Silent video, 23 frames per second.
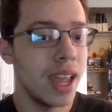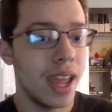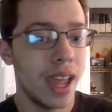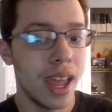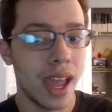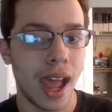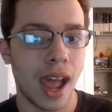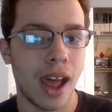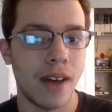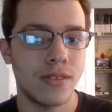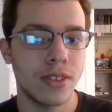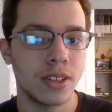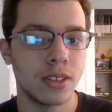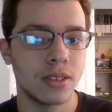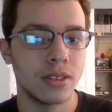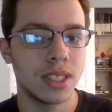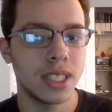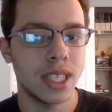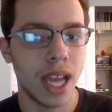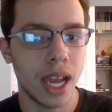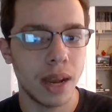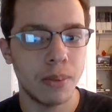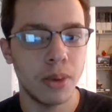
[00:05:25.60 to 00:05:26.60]
After
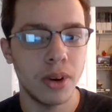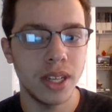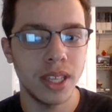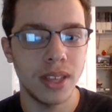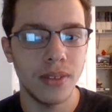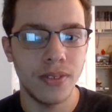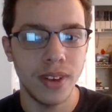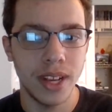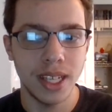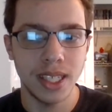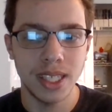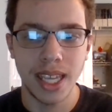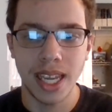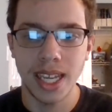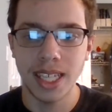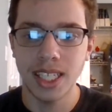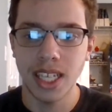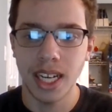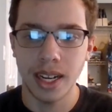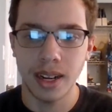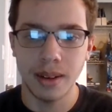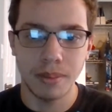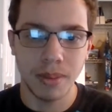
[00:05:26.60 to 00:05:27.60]
Sackboy defeats a
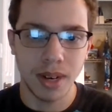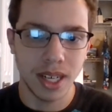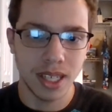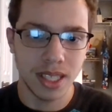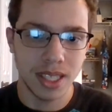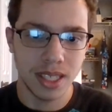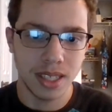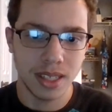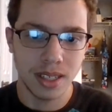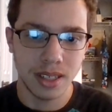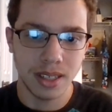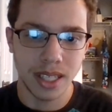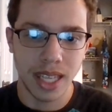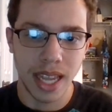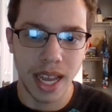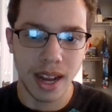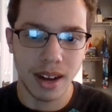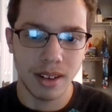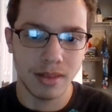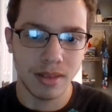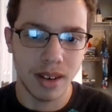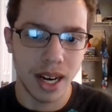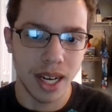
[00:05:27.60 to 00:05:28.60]
giant monster that
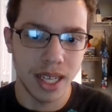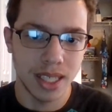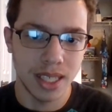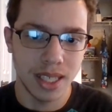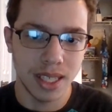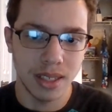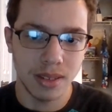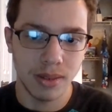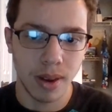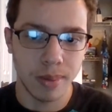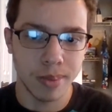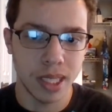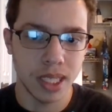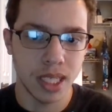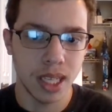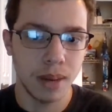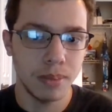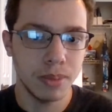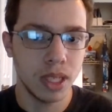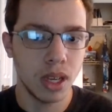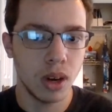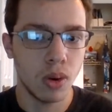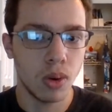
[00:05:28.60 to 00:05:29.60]
arises from the
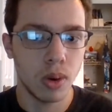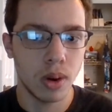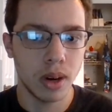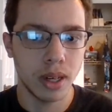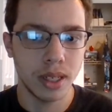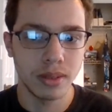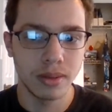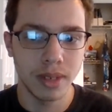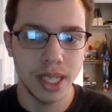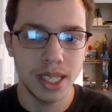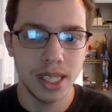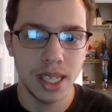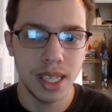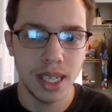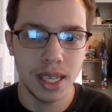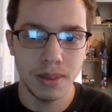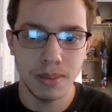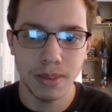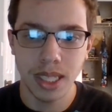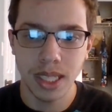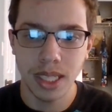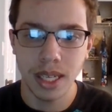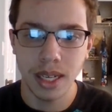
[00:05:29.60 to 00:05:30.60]
dump, the Horde
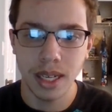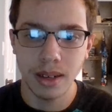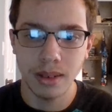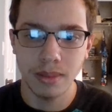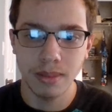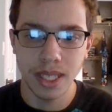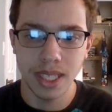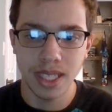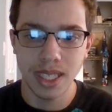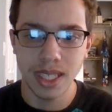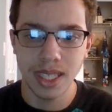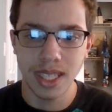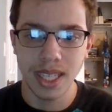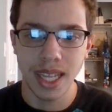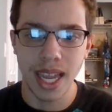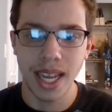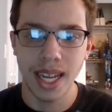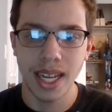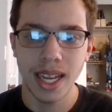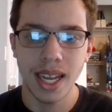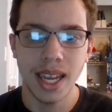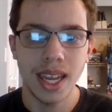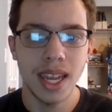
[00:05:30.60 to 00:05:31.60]
redeemed their
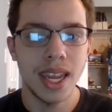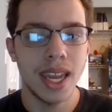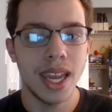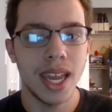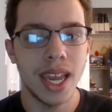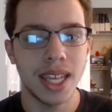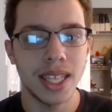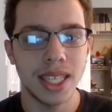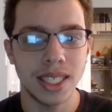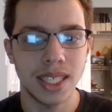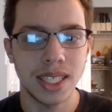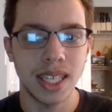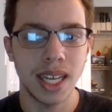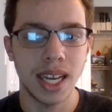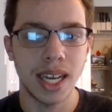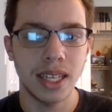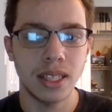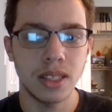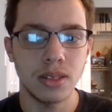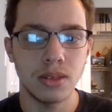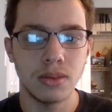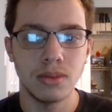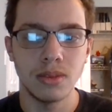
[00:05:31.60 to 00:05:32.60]
mistake and
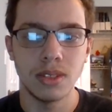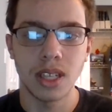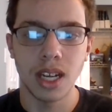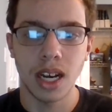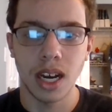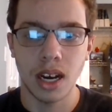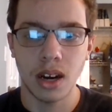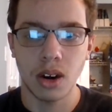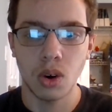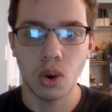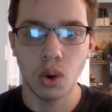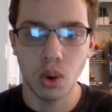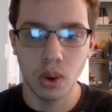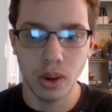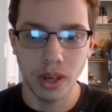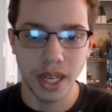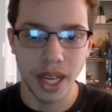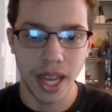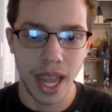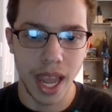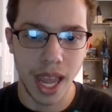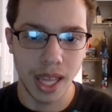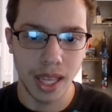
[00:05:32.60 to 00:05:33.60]
decide to not hoard
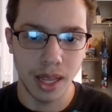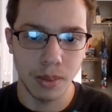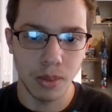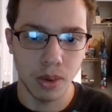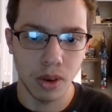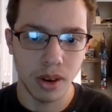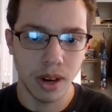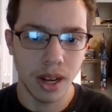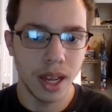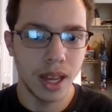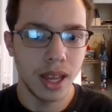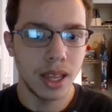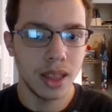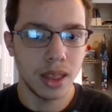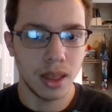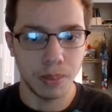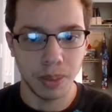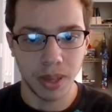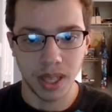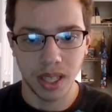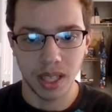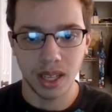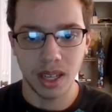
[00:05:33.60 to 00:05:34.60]
anymore. The
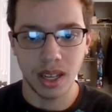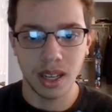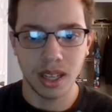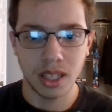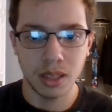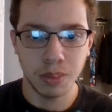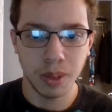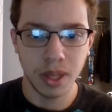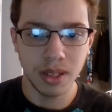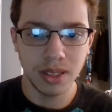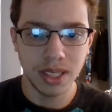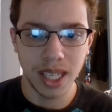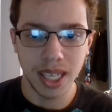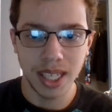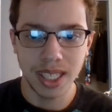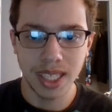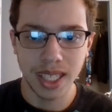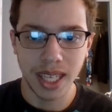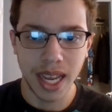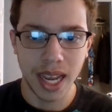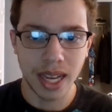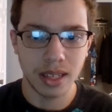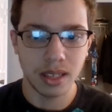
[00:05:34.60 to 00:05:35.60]
planet explodes and
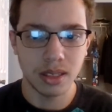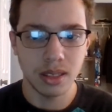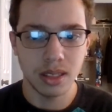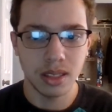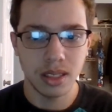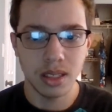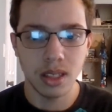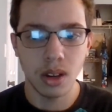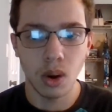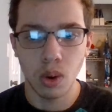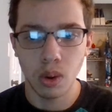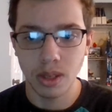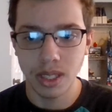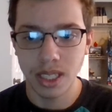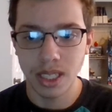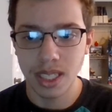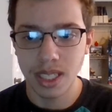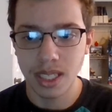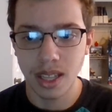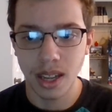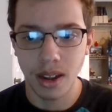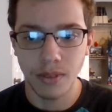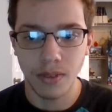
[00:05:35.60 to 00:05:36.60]
scatters the Horde
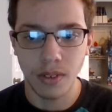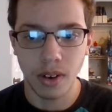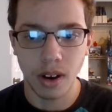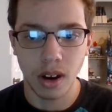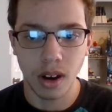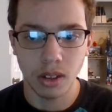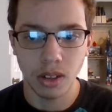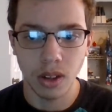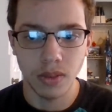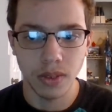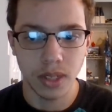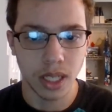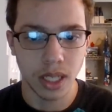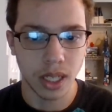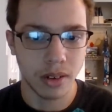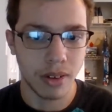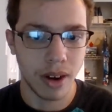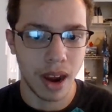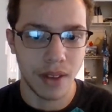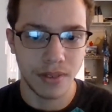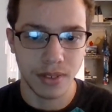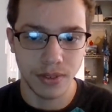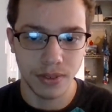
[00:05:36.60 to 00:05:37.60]
stuff all over the
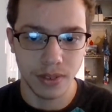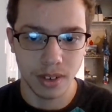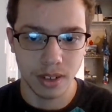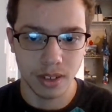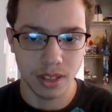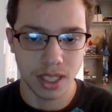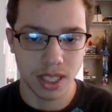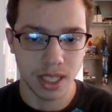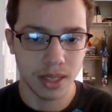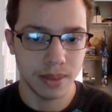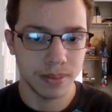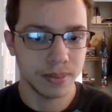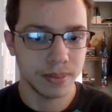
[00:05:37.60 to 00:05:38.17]
Craftverse.